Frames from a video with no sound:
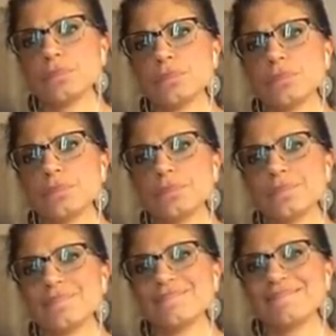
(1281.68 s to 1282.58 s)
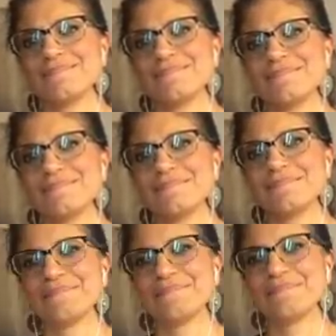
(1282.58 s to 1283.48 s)

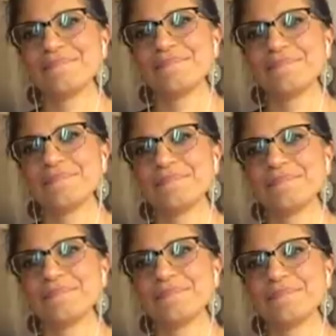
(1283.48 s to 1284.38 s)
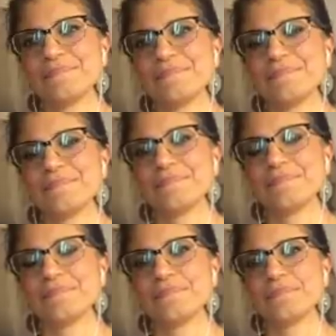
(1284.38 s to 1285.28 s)

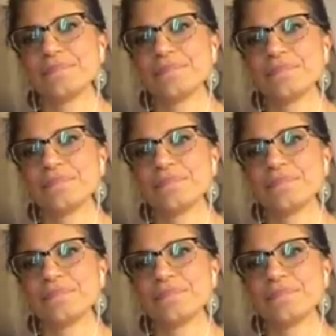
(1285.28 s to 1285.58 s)
(silent)